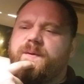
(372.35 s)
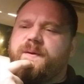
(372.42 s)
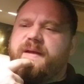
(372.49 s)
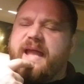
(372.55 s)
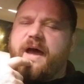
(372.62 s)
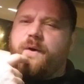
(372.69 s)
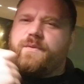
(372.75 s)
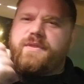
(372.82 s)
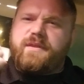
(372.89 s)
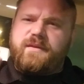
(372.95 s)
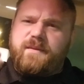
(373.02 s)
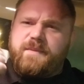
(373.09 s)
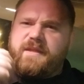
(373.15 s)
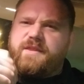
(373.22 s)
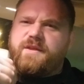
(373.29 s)
Now,
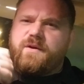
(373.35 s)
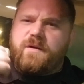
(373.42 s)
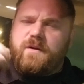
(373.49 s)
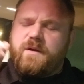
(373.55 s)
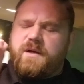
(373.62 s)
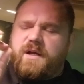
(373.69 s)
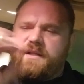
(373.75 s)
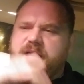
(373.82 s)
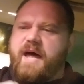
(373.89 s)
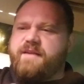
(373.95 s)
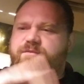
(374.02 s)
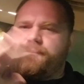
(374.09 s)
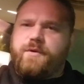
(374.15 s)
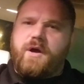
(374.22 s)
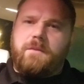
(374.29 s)
I mean, there are a lot
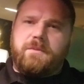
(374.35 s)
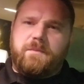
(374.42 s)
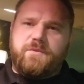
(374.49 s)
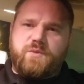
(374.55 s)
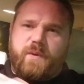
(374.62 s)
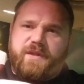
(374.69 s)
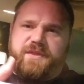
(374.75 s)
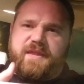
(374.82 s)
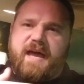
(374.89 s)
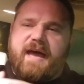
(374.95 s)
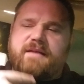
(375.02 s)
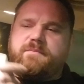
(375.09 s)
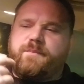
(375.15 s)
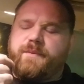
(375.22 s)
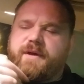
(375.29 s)
of problems with
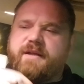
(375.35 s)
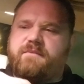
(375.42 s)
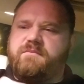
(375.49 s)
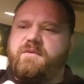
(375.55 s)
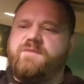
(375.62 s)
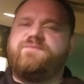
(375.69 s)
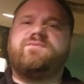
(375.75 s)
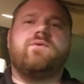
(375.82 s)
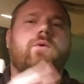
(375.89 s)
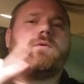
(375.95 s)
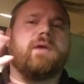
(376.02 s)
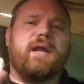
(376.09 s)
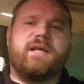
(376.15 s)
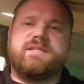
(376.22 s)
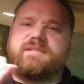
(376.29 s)
that, but
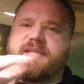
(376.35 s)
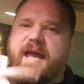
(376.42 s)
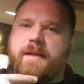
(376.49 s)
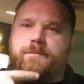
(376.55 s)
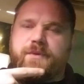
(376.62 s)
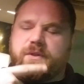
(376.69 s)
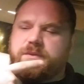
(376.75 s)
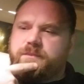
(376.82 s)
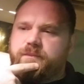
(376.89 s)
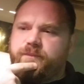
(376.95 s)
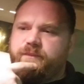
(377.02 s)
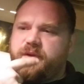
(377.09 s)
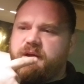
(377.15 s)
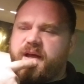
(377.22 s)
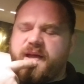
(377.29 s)
for example,
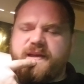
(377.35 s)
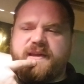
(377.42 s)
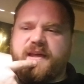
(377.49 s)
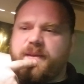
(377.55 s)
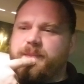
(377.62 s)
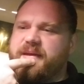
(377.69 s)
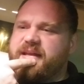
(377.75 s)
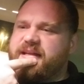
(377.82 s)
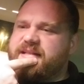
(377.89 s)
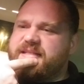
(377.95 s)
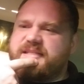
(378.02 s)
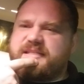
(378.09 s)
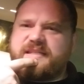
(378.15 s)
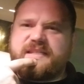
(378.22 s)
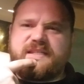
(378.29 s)
you know, I come in at
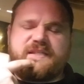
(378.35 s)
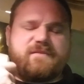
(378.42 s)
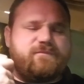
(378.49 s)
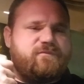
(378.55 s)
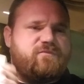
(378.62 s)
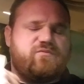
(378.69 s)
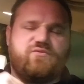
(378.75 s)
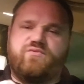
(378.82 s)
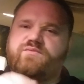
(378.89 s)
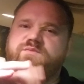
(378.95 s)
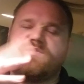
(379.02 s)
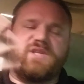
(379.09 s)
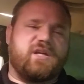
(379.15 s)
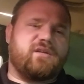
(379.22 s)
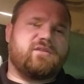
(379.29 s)

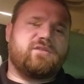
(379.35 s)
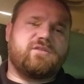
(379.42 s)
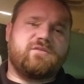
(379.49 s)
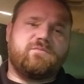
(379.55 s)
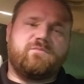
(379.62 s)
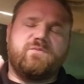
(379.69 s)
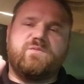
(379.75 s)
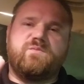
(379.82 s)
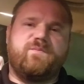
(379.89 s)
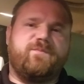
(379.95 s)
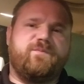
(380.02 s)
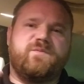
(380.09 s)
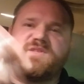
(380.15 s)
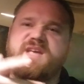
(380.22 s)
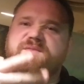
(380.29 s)
6,
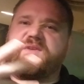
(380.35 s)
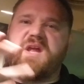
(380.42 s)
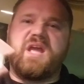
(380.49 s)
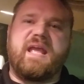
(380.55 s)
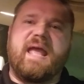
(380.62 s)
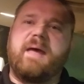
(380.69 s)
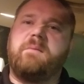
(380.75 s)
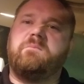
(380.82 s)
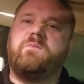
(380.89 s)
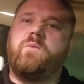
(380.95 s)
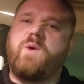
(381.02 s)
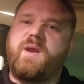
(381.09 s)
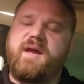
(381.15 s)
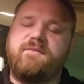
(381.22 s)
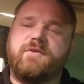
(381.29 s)
7 a.m.,
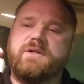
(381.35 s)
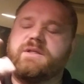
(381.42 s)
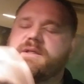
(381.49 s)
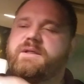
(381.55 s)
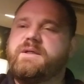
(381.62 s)
whatever.